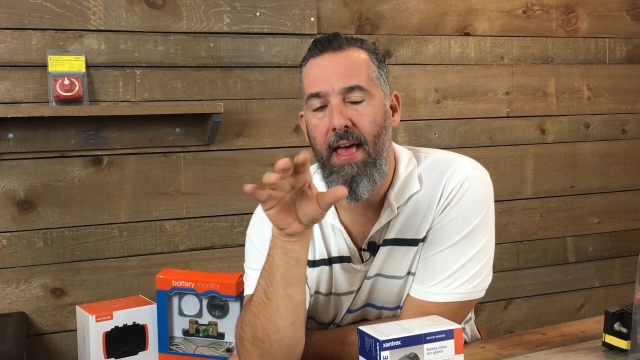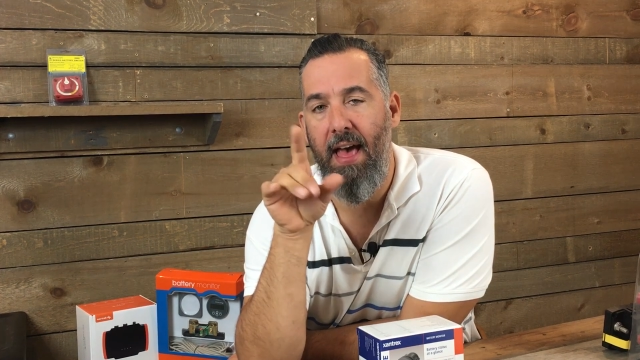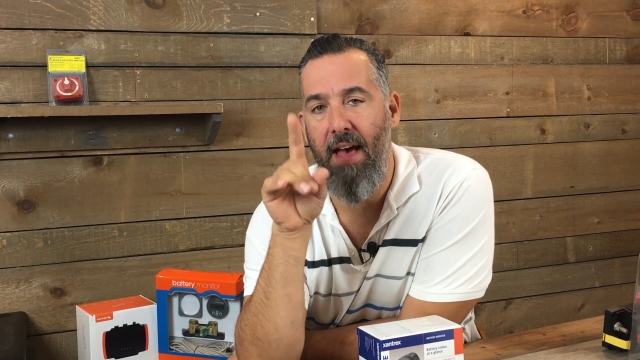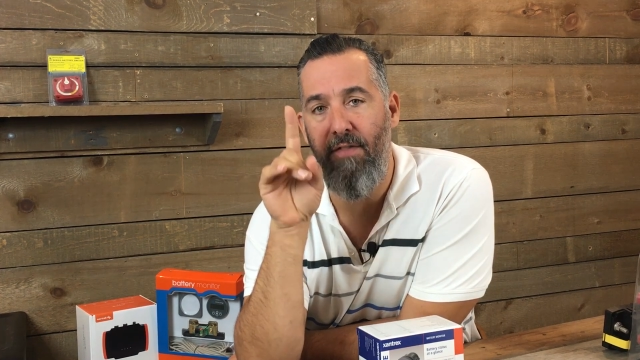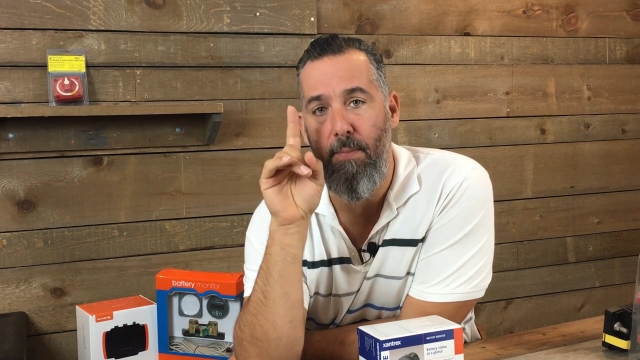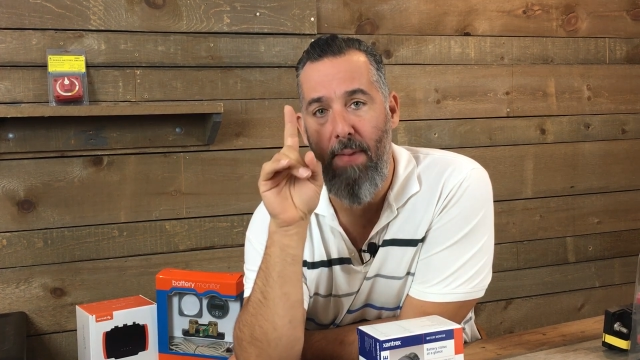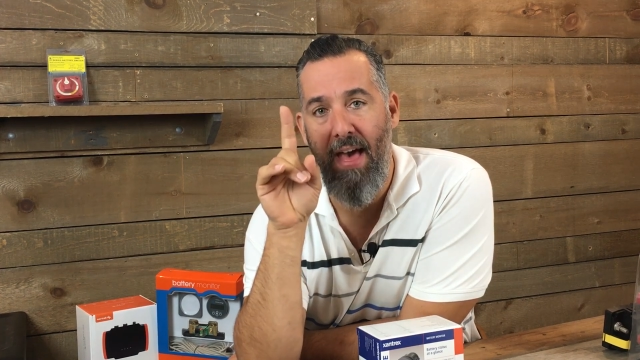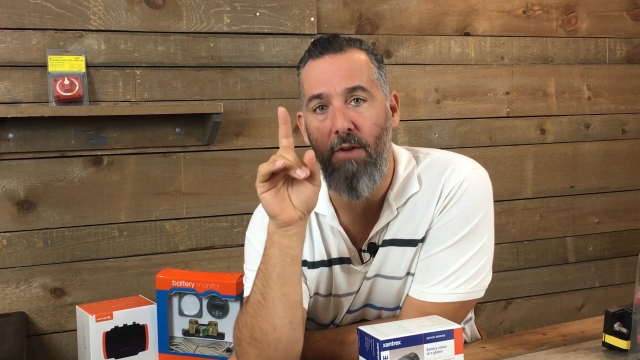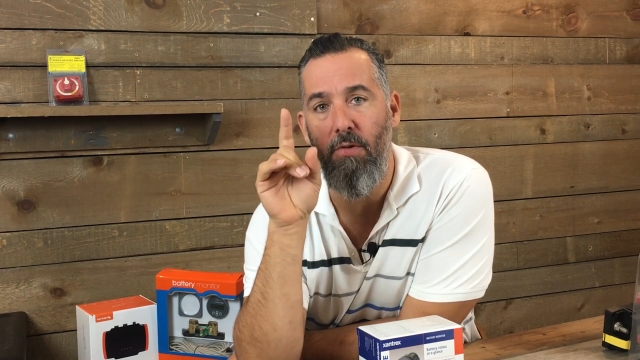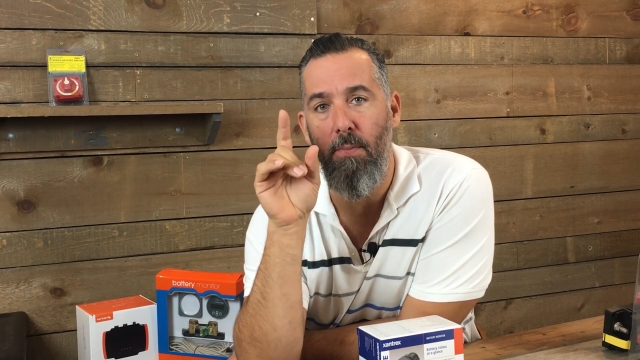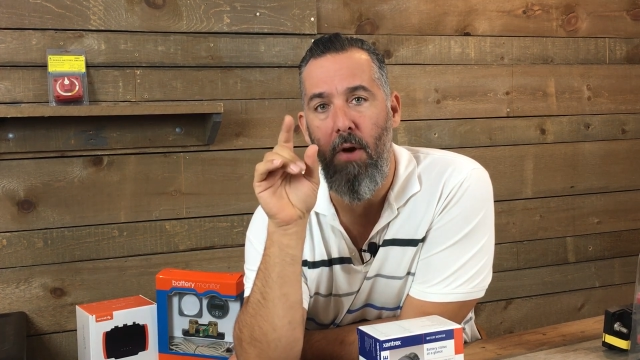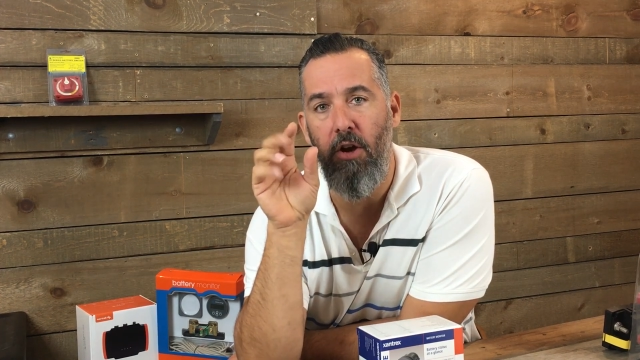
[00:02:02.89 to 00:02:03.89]
to have a
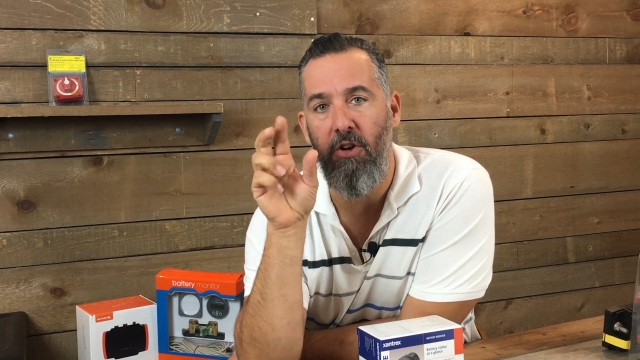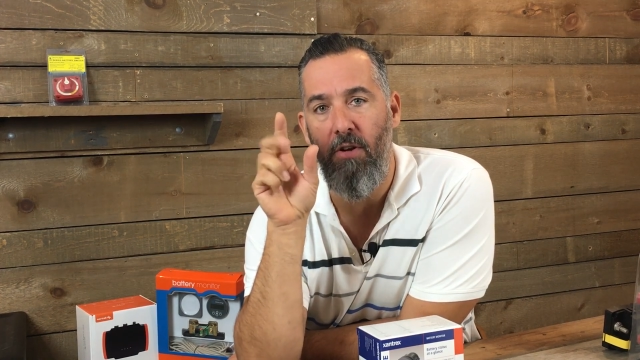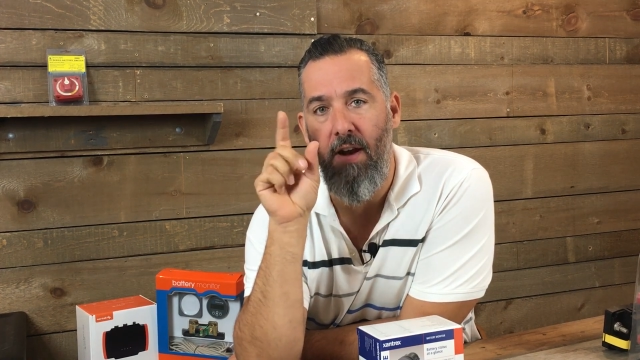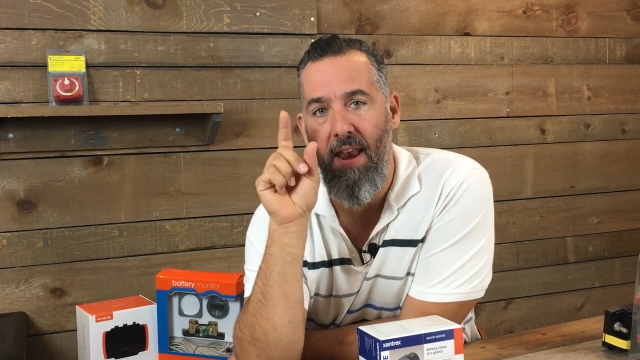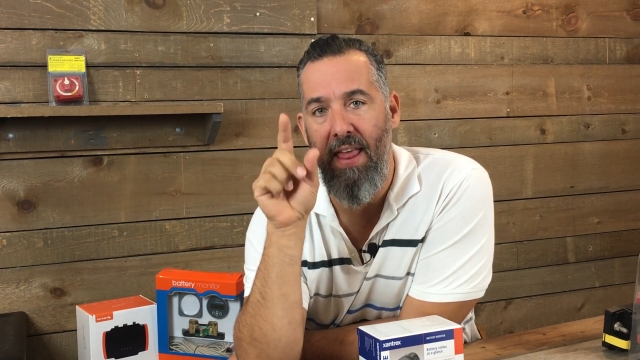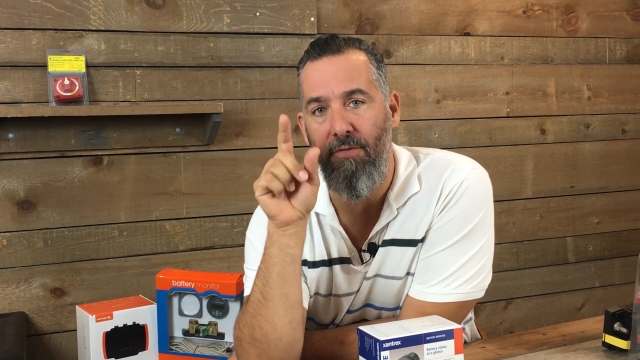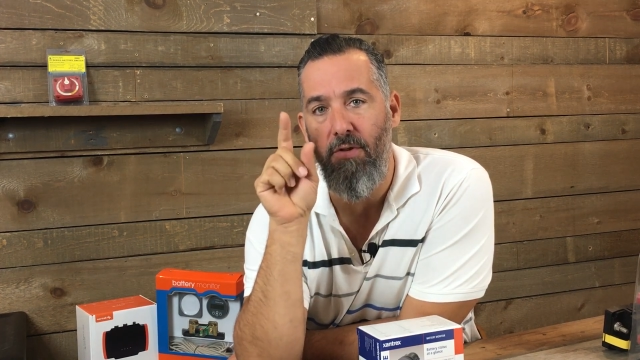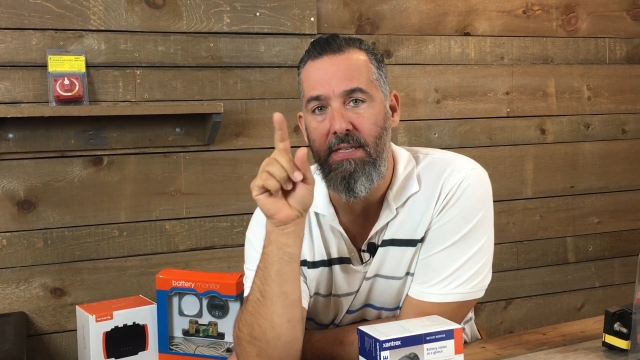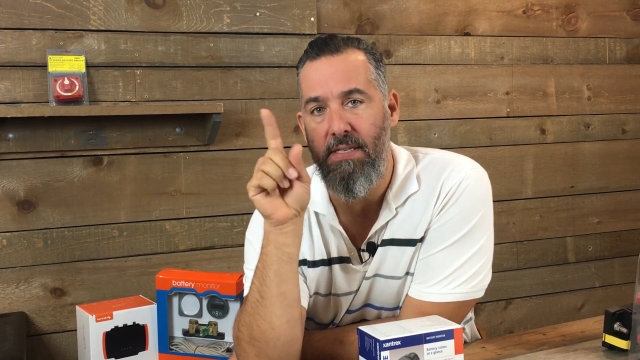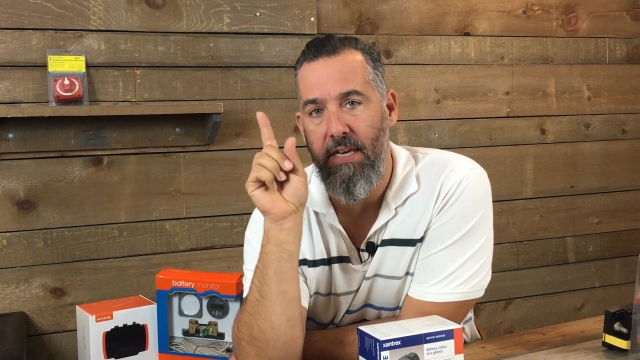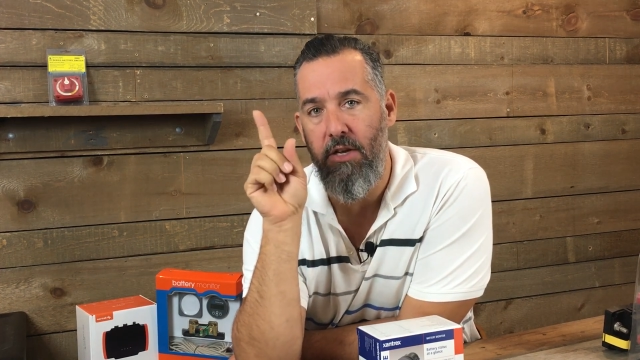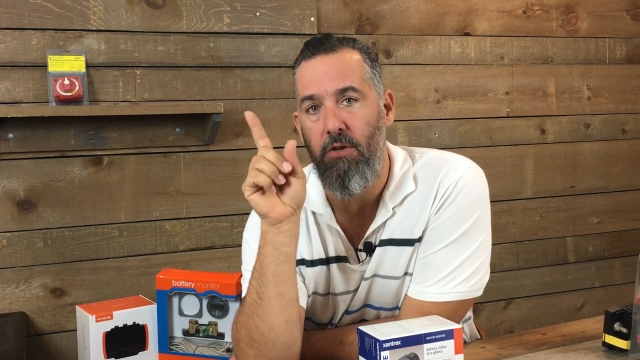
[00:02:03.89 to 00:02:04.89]
battery monitor on every
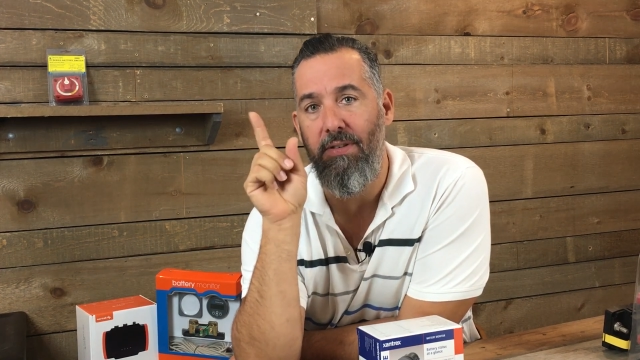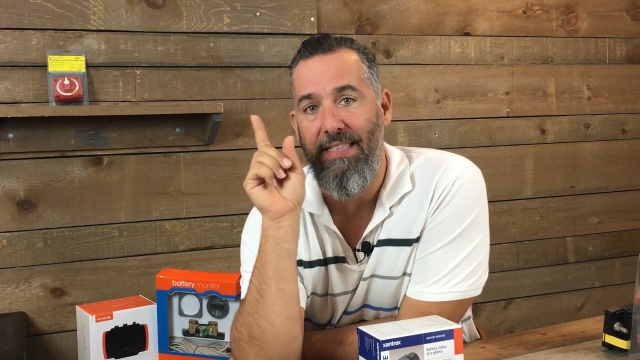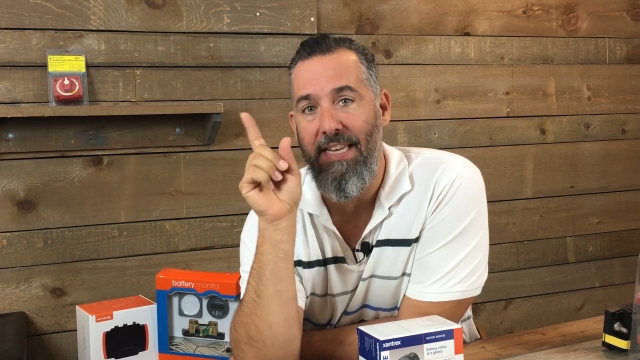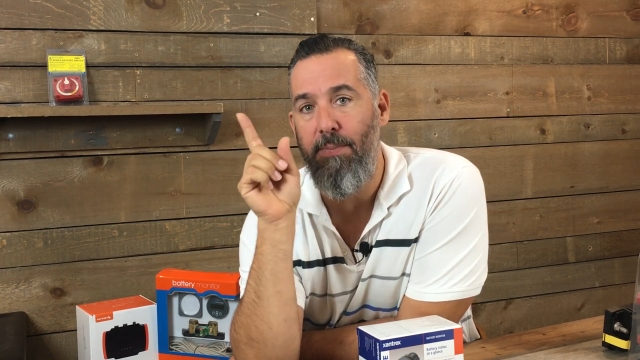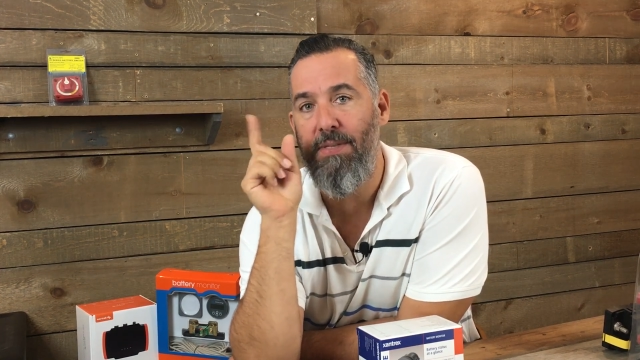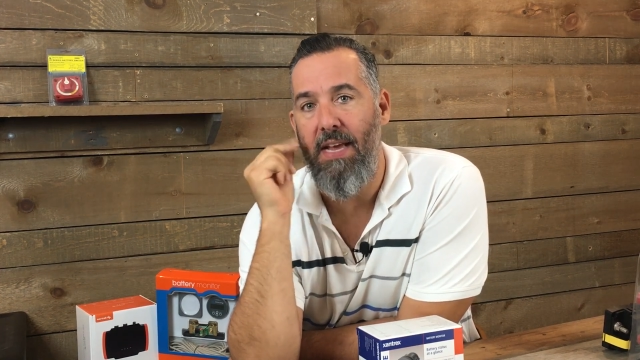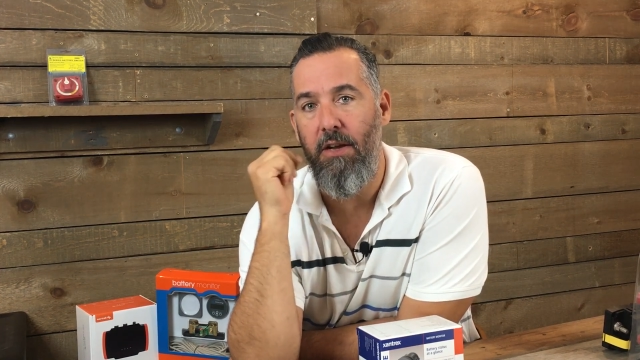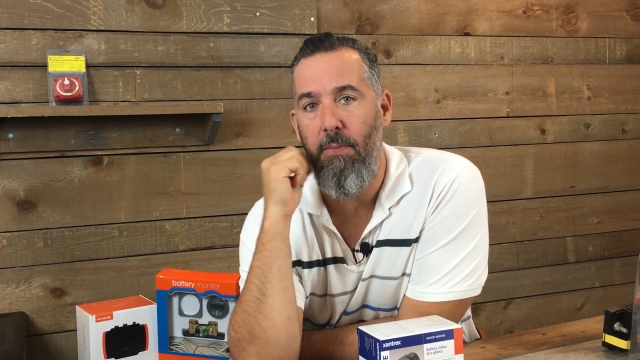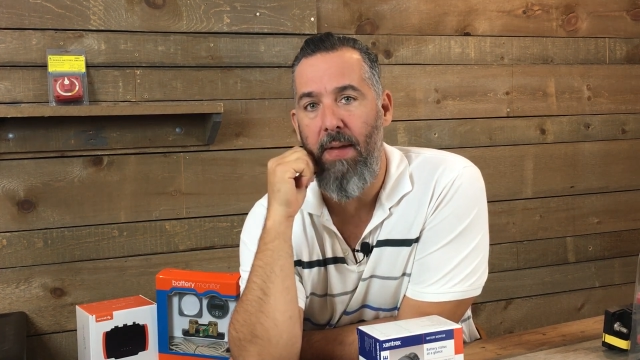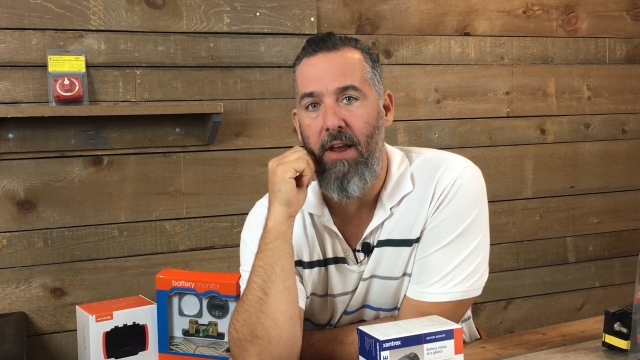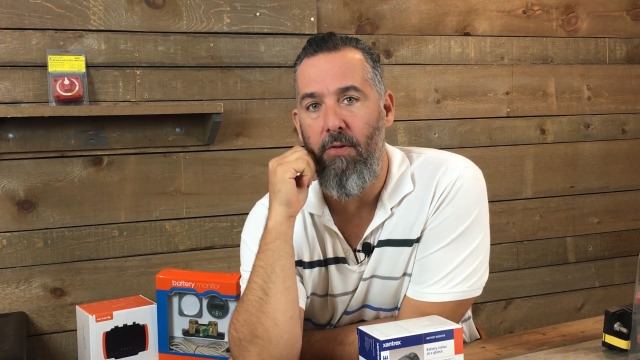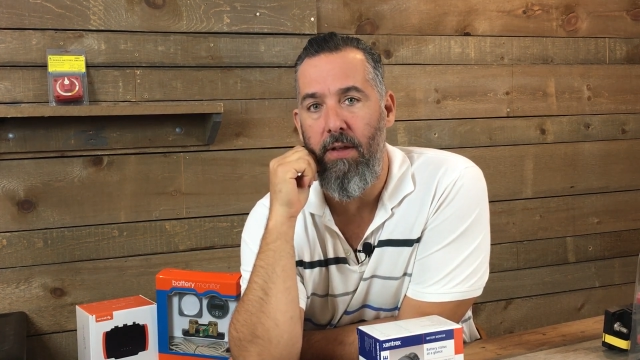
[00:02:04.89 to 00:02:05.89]
single deep cycle
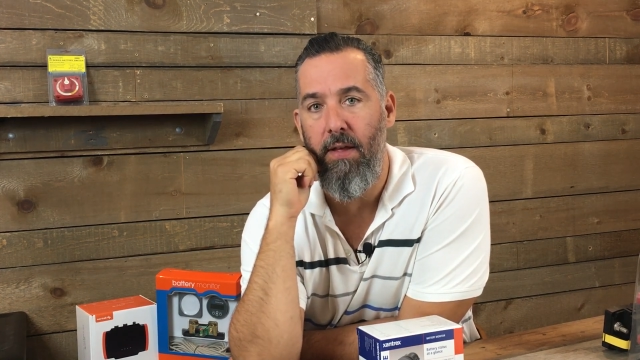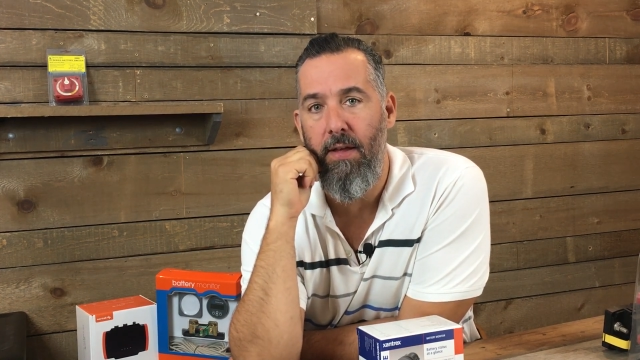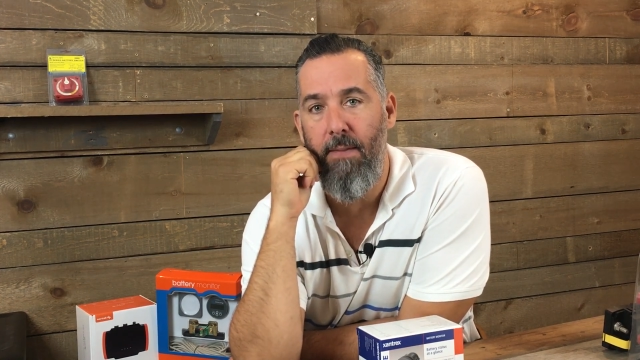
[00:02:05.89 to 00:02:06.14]
battery,